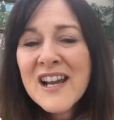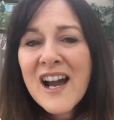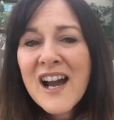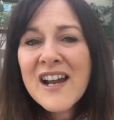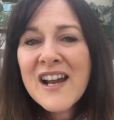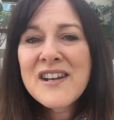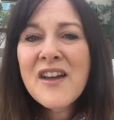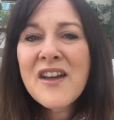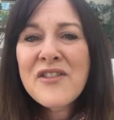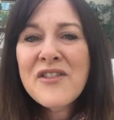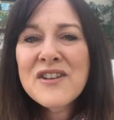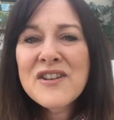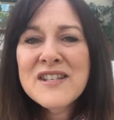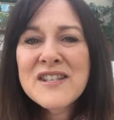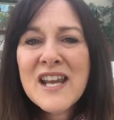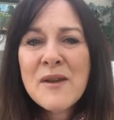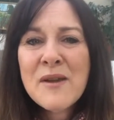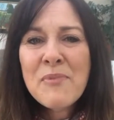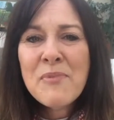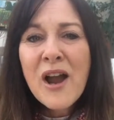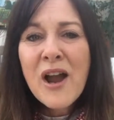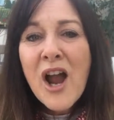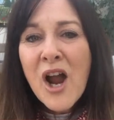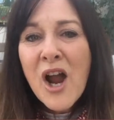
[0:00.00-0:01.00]
another day.
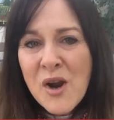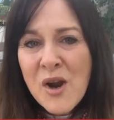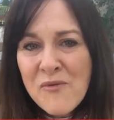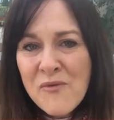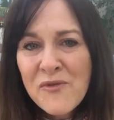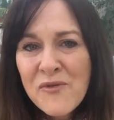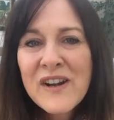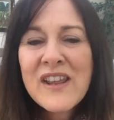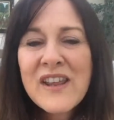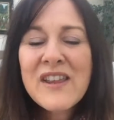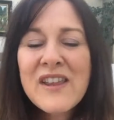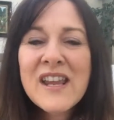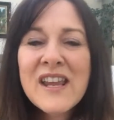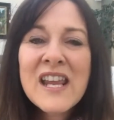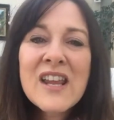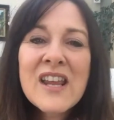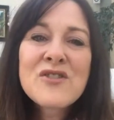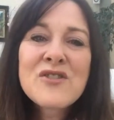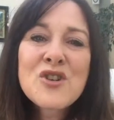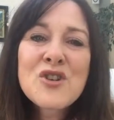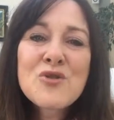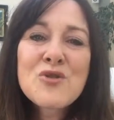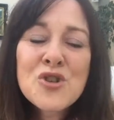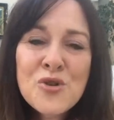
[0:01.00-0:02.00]
But hopefully, it
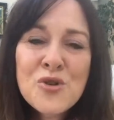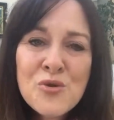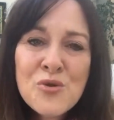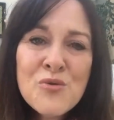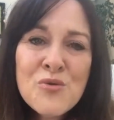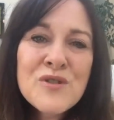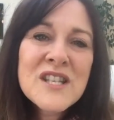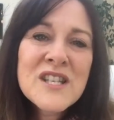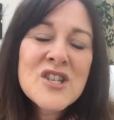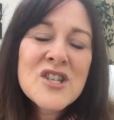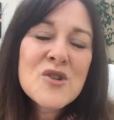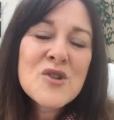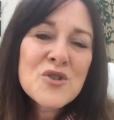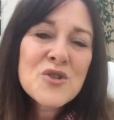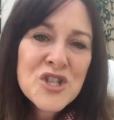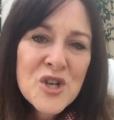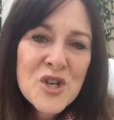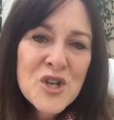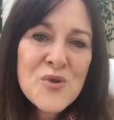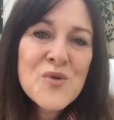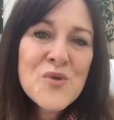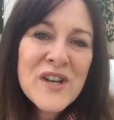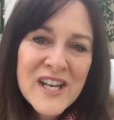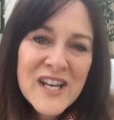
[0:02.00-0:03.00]
gives you tools in your
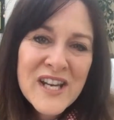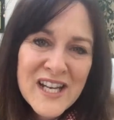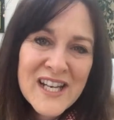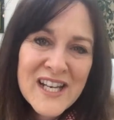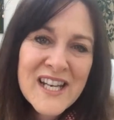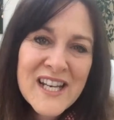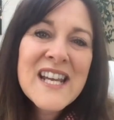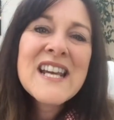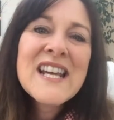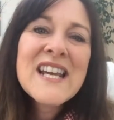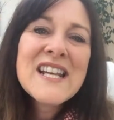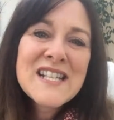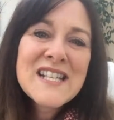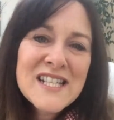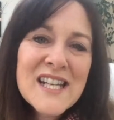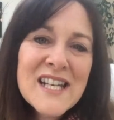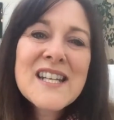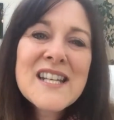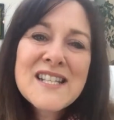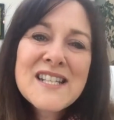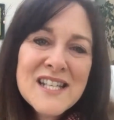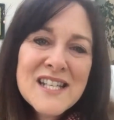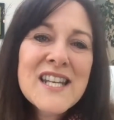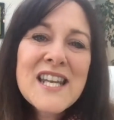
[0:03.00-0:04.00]
toolkit
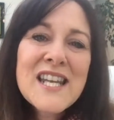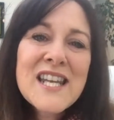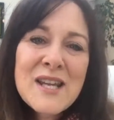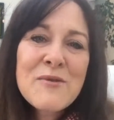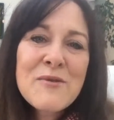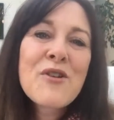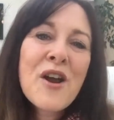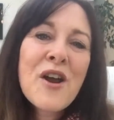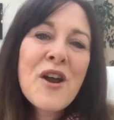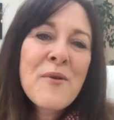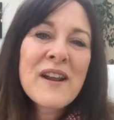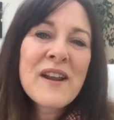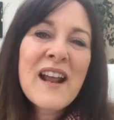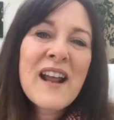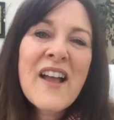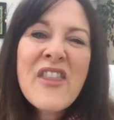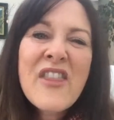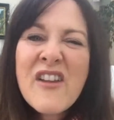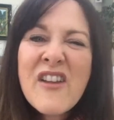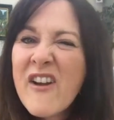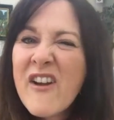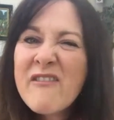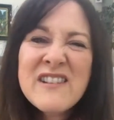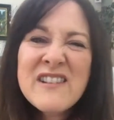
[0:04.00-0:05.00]
to keep growing, and
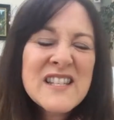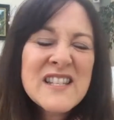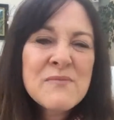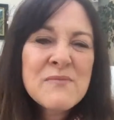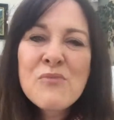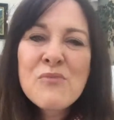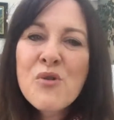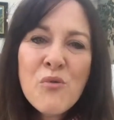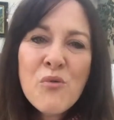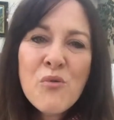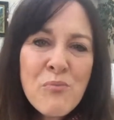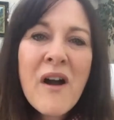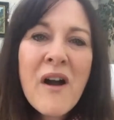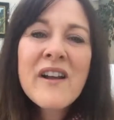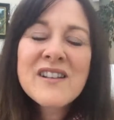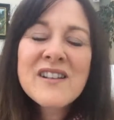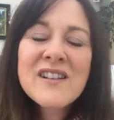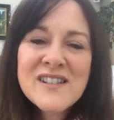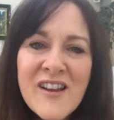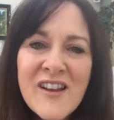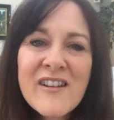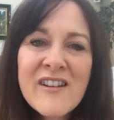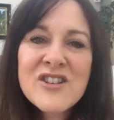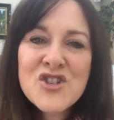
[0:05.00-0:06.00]
they're very small,
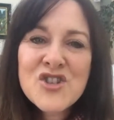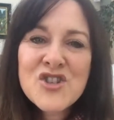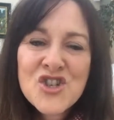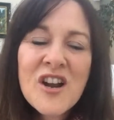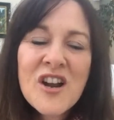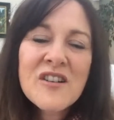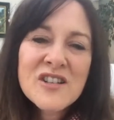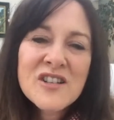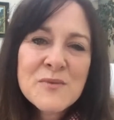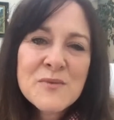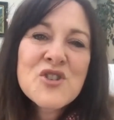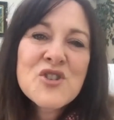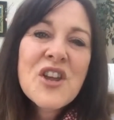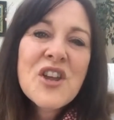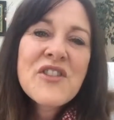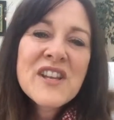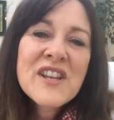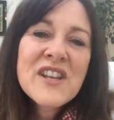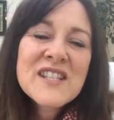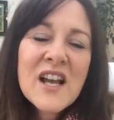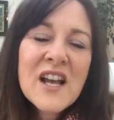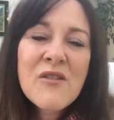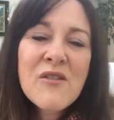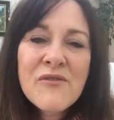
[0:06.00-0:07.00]
bite-sized chunks, which I
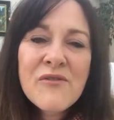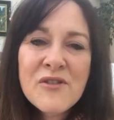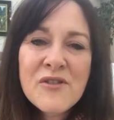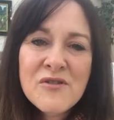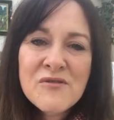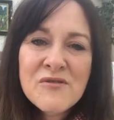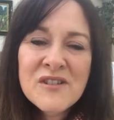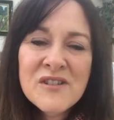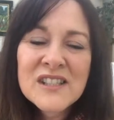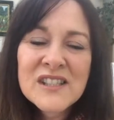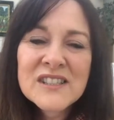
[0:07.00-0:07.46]
think is helpful.